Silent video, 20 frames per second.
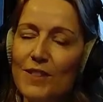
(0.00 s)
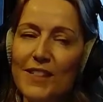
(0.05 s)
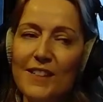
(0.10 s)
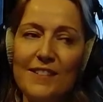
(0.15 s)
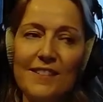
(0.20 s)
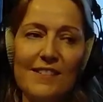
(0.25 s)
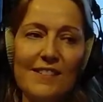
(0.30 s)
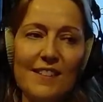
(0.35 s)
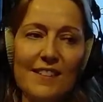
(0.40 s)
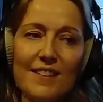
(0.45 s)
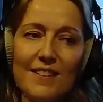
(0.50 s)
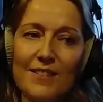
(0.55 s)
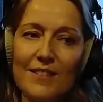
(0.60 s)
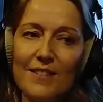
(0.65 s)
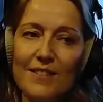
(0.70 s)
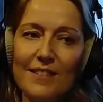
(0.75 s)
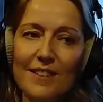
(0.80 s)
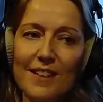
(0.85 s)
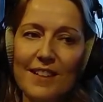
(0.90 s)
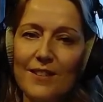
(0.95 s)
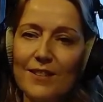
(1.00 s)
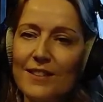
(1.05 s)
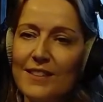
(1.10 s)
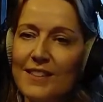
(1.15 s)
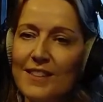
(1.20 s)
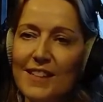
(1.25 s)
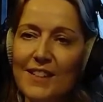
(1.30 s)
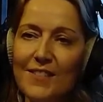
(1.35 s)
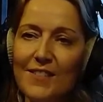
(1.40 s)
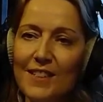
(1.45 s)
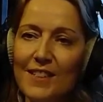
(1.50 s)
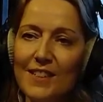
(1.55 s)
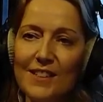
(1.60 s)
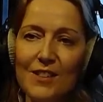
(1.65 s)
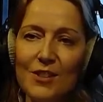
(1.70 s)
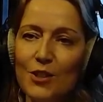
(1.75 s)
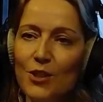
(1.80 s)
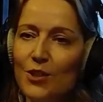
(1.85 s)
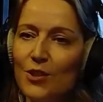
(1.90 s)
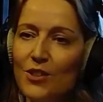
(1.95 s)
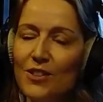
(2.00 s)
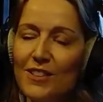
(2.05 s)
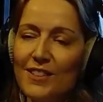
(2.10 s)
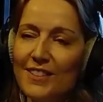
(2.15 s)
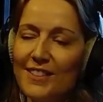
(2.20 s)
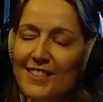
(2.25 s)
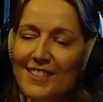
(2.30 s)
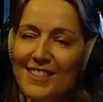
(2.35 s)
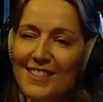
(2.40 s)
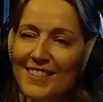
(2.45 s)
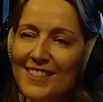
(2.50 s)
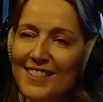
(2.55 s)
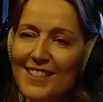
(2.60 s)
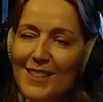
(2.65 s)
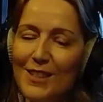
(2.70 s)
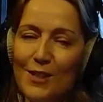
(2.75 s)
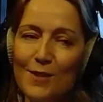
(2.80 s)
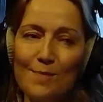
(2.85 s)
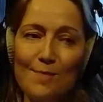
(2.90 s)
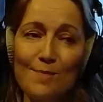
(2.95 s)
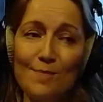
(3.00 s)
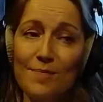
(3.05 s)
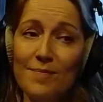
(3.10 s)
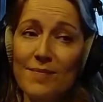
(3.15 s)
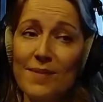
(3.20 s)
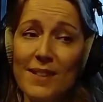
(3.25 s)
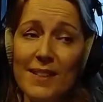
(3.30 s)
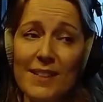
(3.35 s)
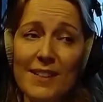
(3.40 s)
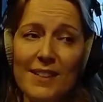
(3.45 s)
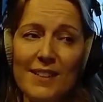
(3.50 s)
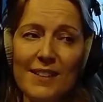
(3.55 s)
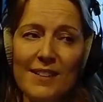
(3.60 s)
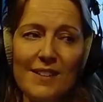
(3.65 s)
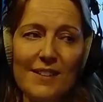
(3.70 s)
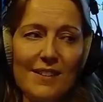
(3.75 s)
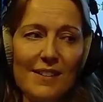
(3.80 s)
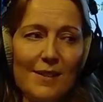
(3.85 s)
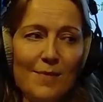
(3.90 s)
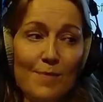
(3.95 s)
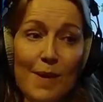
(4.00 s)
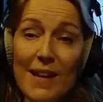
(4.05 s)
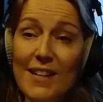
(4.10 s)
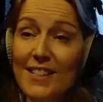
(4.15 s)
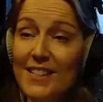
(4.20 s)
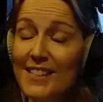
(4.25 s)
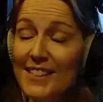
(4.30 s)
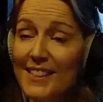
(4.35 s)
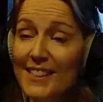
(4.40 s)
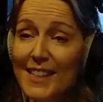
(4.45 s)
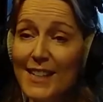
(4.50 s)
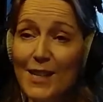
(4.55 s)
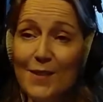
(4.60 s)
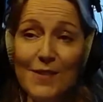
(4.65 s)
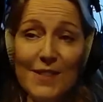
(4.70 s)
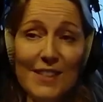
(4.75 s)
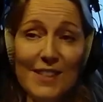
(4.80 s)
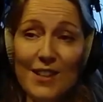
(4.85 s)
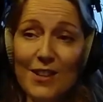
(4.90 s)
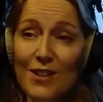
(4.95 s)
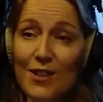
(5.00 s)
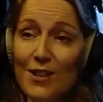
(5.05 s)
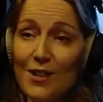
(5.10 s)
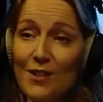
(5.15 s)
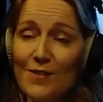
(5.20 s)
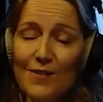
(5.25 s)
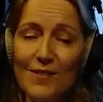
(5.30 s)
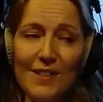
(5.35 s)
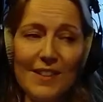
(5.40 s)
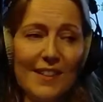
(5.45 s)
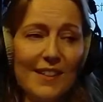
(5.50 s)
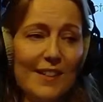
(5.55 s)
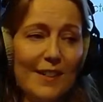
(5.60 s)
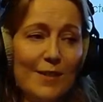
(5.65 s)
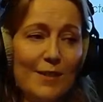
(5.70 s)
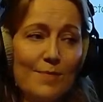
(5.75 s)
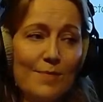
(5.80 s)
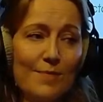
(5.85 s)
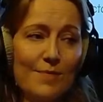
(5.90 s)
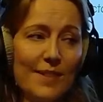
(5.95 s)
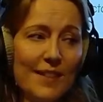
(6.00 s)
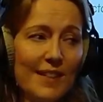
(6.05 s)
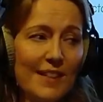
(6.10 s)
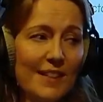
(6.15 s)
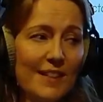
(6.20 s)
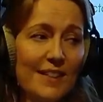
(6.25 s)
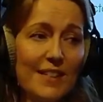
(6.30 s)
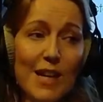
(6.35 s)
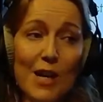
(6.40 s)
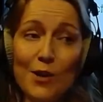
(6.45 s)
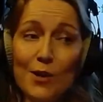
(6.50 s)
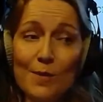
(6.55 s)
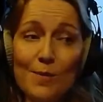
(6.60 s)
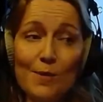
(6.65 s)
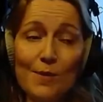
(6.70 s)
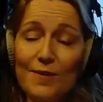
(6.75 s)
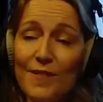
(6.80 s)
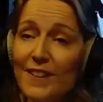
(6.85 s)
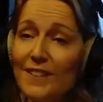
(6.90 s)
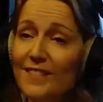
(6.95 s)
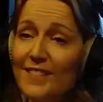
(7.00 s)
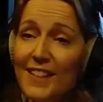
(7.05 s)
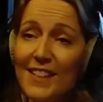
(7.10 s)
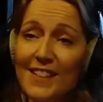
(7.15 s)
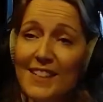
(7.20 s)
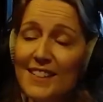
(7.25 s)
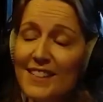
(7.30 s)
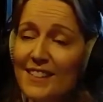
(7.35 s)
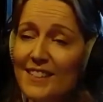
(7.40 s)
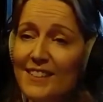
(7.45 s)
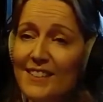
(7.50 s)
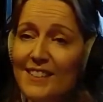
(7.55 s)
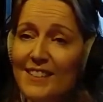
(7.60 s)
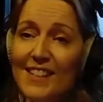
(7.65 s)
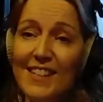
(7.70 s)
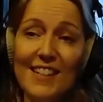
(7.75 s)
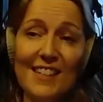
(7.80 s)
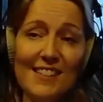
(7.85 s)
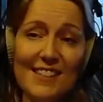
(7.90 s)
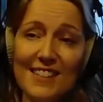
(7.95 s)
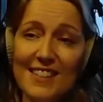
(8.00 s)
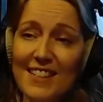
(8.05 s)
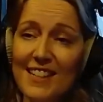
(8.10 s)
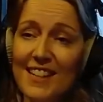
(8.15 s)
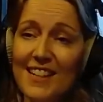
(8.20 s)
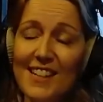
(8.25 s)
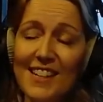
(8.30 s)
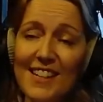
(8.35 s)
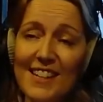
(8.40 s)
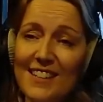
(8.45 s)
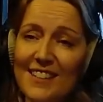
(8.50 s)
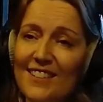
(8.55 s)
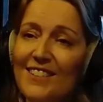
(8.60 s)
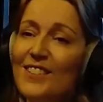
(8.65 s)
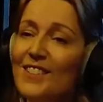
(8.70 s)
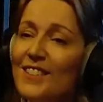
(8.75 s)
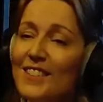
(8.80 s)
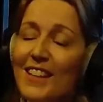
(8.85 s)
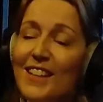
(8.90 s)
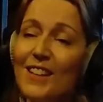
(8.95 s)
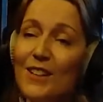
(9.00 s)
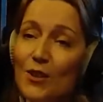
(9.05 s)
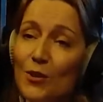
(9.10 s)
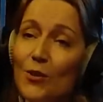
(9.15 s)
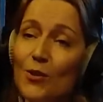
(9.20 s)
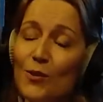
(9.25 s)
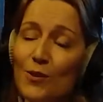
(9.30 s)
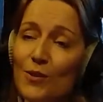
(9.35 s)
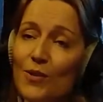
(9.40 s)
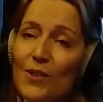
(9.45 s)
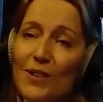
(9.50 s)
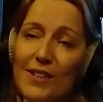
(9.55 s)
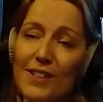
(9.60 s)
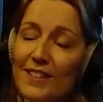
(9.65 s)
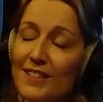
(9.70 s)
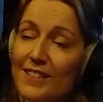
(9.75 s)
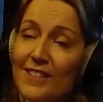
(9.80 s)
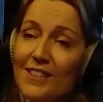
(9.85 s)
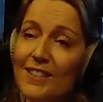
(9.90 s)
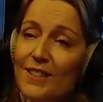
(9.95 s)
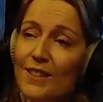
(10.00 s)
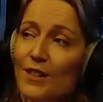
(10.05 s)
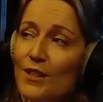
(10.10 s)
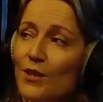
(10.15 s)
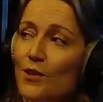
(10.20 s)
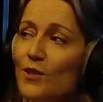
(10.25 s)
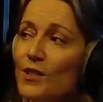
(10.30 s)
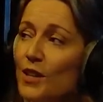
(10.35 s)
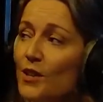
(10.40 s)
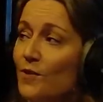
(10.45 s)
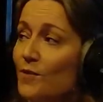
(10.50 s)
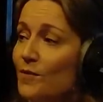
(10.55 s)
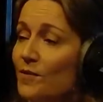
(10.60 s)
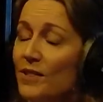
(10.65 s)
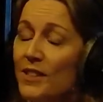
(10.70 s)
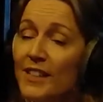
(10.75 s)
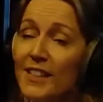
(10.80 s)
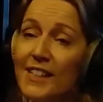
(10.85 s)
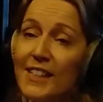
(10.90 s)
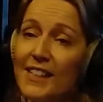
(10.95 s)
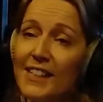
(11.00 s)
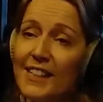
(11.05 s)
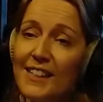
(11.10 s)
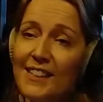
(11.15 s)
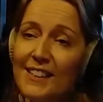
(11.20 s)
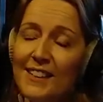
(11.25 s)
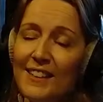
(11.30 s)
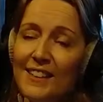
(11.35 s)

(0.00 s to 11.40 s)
in. So health and safety, insurance, pension scheme stuff, charitable foundation, ESG. You just get a lot thrown, that you don't really